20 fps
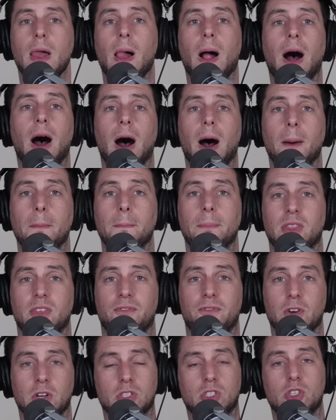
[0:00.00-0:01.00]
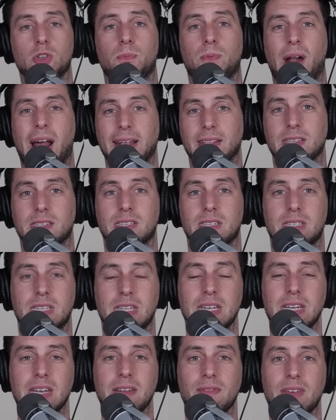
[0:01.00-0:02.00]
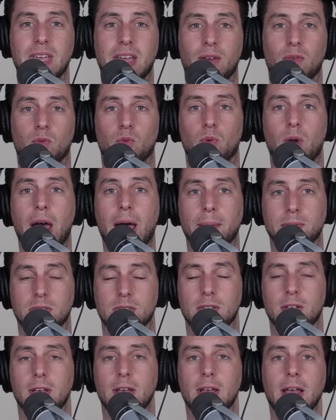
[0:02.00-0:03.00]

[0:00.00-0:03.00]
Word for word: Um, but the first two practices, he didn't even get reps.